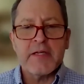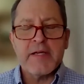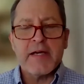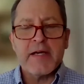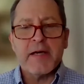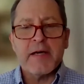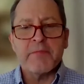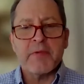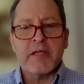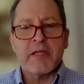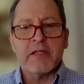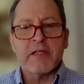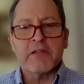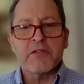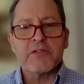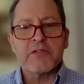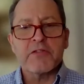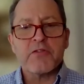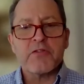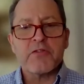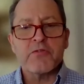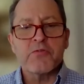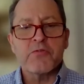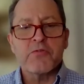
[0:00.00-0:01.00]
I mean, it
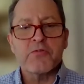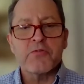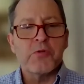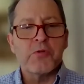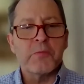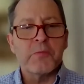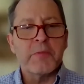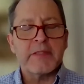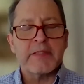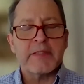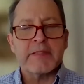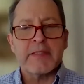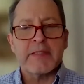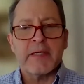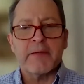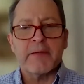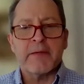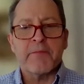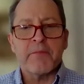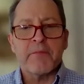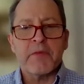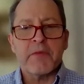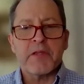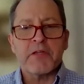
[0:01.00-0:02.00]
looks cool, but
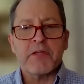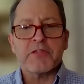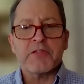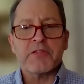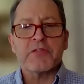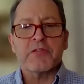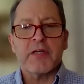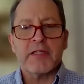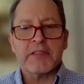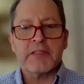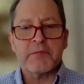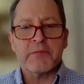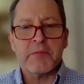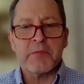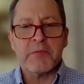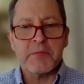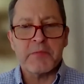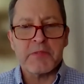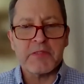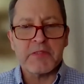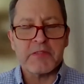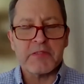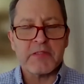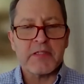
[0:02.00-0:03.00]
there still has to be a
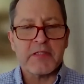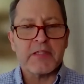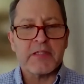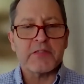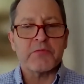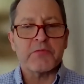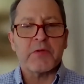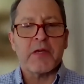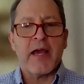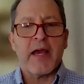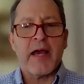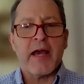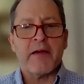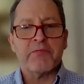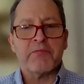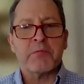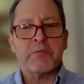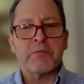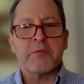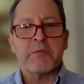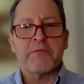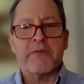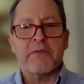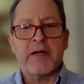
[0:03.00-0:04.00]
business case. We have to
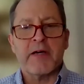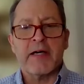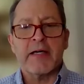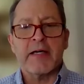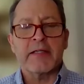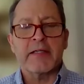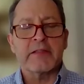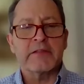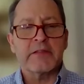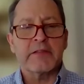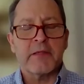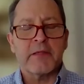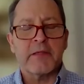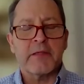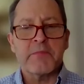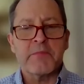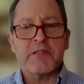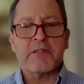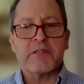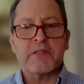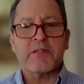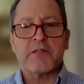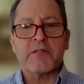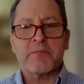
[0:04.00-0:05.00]
provide some
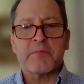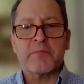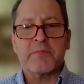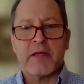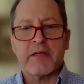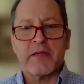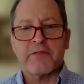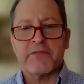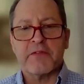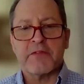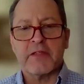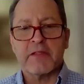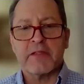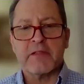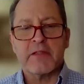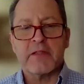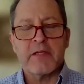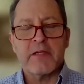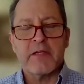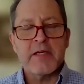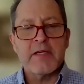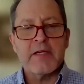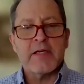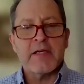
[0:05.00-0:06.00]
business benefit
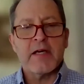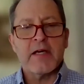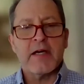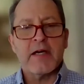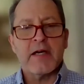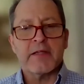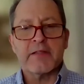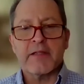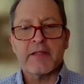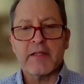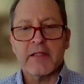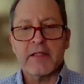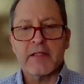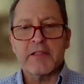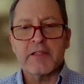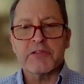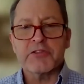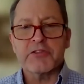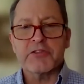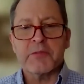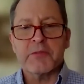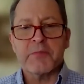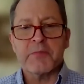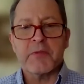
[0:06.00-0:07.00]
to the
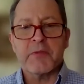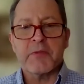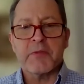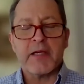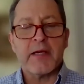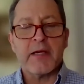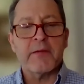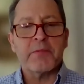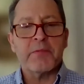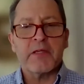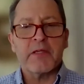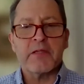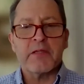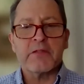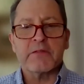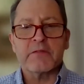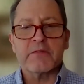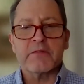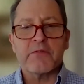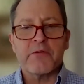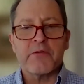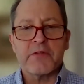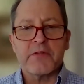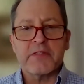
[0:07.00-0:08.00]
leadership of the company,
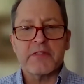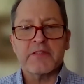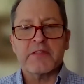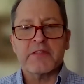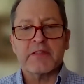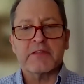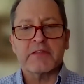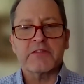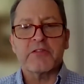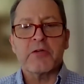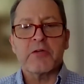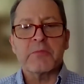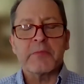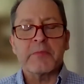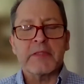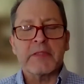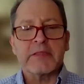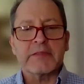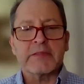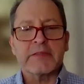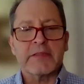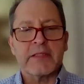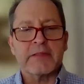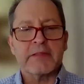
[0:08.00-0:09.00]
or these things don't
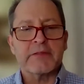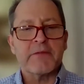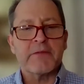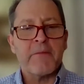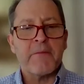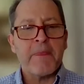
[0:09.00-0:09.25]
make sense.